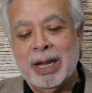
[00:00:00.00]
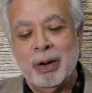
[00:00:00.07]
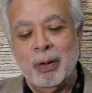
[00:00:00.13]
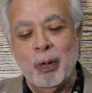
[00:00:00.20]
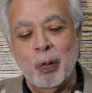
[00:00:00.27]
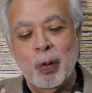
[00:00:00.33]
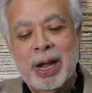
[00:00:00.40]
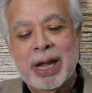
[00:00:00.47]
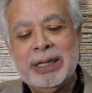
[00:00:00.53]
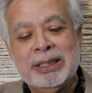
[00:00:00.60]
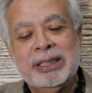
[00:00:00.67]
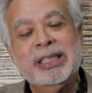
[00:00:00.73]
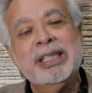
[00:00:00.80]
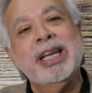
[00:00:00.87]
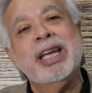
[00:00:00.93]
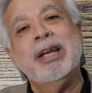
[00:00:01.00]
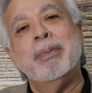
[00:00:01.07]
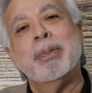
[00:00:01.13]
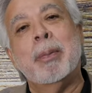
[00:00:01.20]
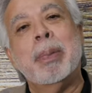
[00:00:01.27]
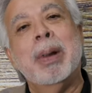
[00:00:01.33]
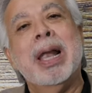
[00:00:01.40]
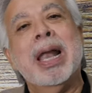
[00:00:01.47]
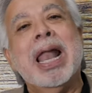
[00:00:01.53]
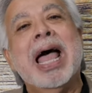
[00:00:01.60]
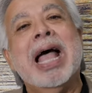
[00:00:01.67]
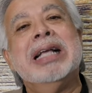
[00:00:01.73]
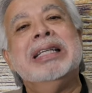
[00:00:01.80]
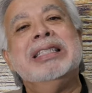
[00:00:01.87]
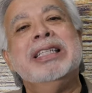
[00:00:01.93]
red Jeep, a
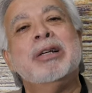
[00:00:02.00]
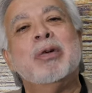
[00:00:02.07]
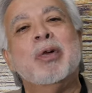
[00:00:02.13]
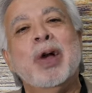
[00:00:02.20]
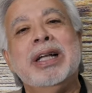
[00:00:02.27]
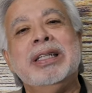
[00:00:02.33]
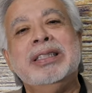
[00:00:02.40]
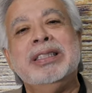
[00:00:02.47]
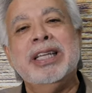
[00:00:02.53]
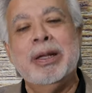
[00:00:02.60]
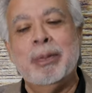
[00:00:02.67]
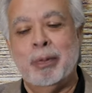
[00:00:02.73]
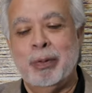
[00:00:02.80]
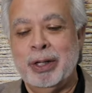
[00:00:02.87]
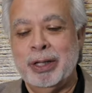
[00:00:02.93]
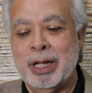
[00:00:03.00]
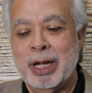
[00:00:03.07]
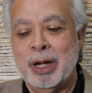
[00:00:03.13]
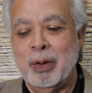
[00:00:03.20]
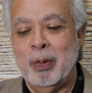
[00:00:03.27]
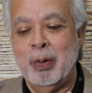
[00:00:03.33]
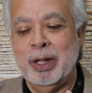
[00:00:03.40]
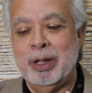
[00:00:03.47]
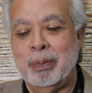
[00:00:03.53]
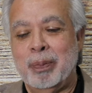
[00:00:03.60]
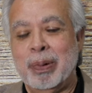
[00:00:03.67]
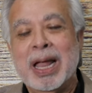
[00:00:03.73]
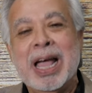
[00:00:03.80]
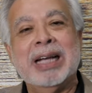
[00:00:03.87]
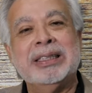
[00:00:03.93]
plastic red Jeep with with
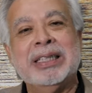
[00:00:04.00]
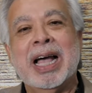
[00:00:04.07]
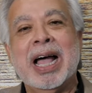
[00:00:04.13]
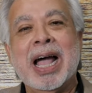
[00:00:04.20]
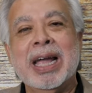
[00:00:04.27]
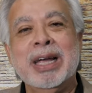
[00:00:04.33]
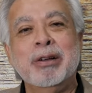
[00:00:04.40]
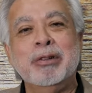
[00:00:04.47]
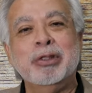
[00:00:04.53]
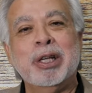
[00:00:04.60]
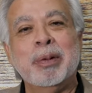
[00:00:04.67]
black tires.